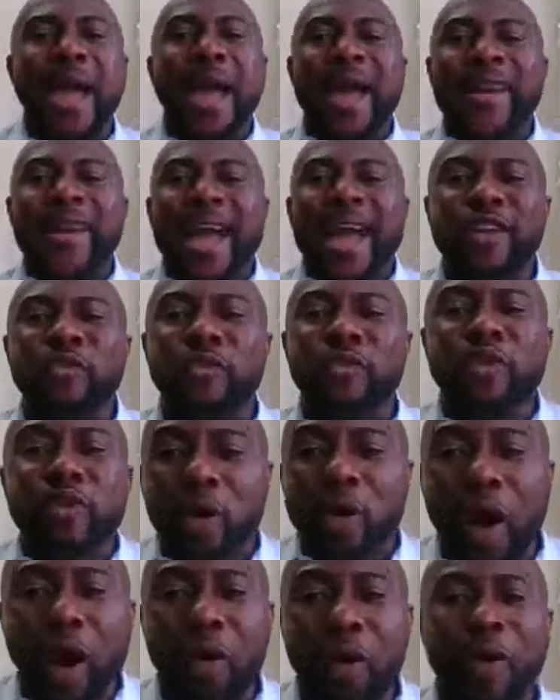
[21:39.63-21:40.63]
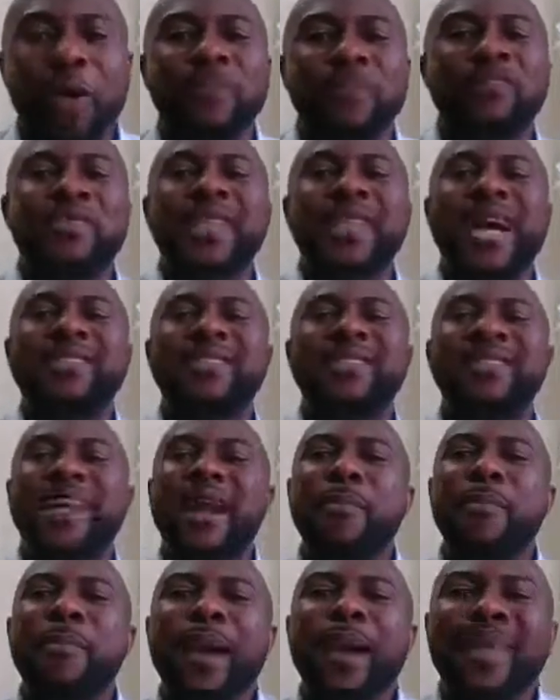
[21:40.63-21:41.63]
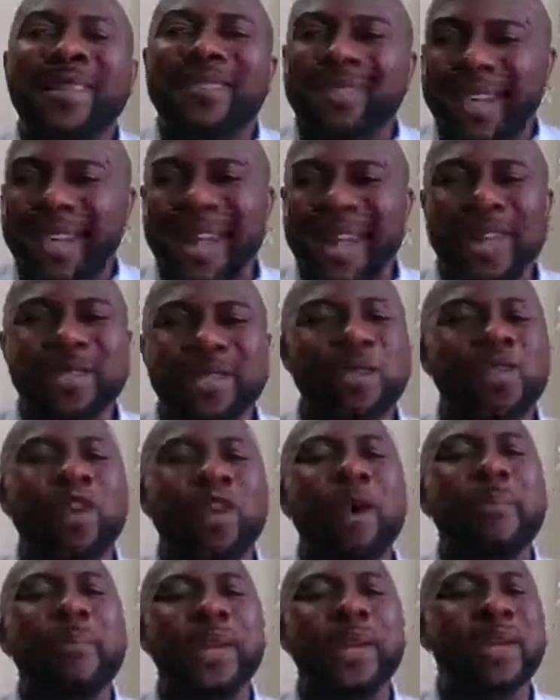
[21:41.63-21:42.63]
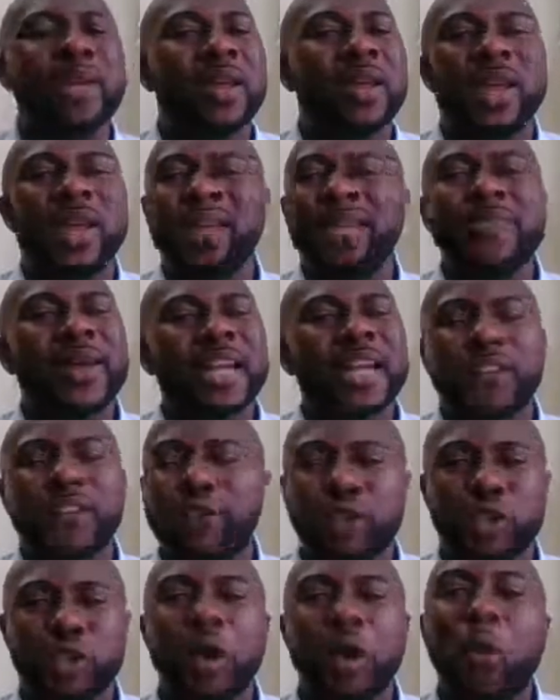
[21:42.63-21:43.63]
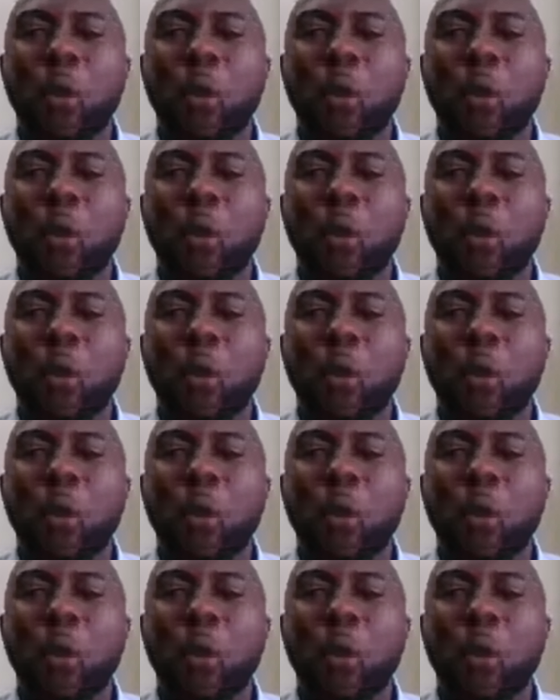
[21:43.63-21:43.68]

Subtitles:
And I do know that there are many things coming in the next future.